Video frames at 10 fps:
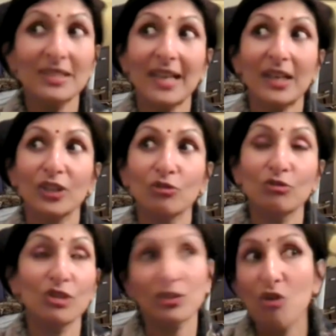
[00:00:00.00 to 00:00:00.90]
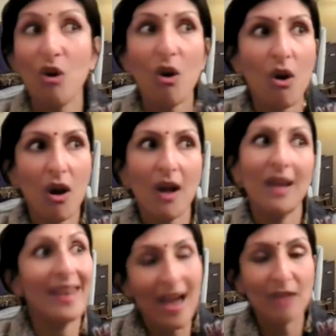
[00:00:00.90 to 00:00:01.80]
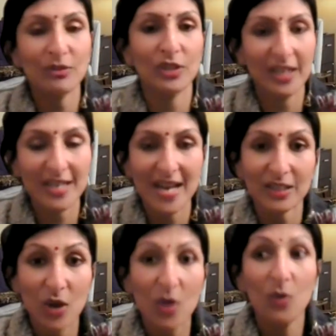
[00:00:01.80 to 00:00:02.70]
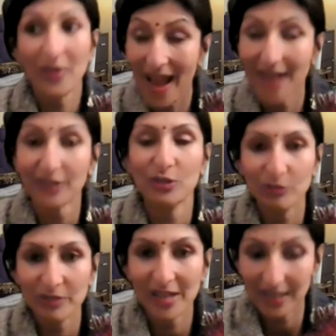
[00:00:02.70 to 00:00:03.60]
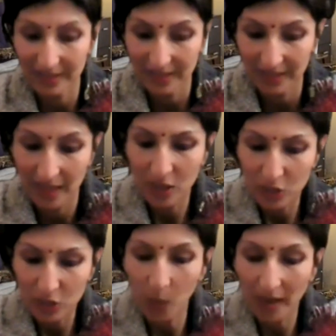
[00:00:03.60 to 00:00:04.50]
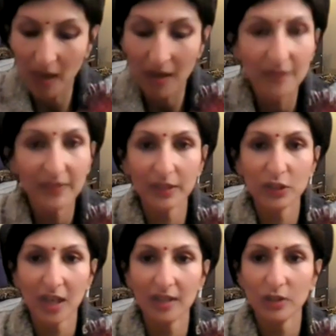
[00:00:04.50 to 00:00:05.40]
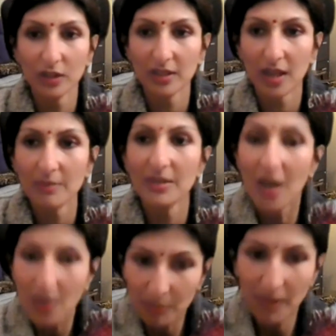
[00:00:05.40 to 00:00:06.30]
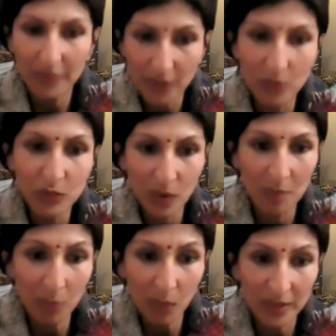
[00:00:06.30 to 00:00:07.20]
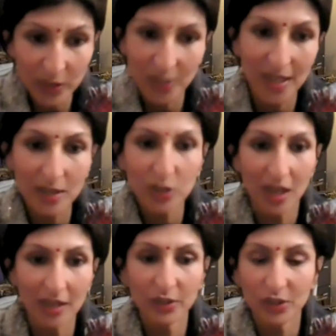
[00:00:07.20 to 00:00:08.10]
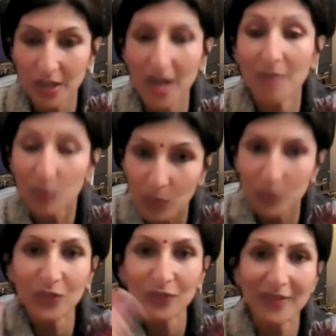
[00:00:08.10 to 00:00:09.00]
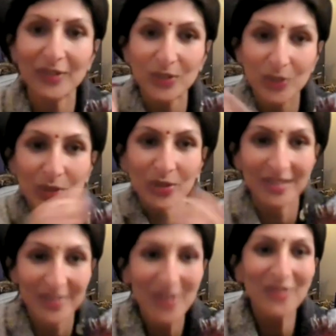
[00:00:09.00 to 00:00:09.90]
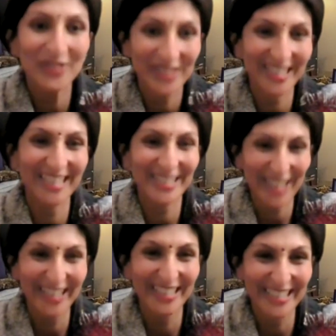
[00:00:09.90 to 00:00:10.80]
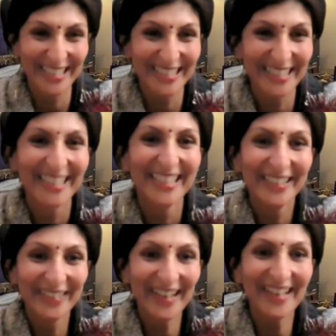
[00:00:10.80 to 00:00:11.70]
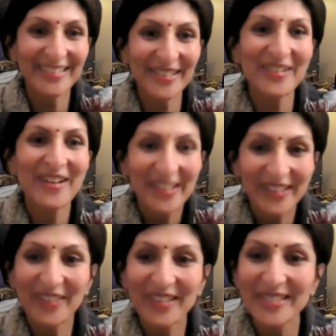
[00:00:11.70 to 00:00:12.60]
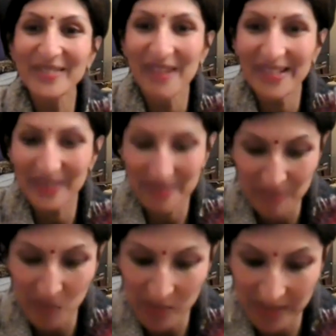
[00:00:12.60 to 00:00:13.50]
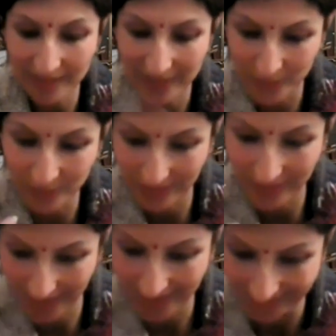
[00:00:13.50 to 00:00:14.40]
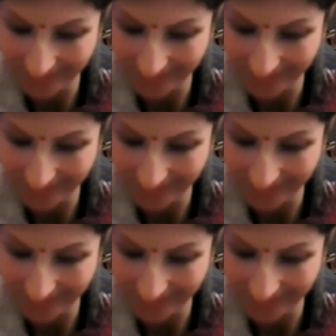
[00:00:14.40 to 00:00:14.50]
like you're just not allowed to connect with actual reality. So we are living in challenging times, but those who are born in today's challenging times will also find the solutions for today's challenges. Okay, so, you know, this is why it's so important. Children are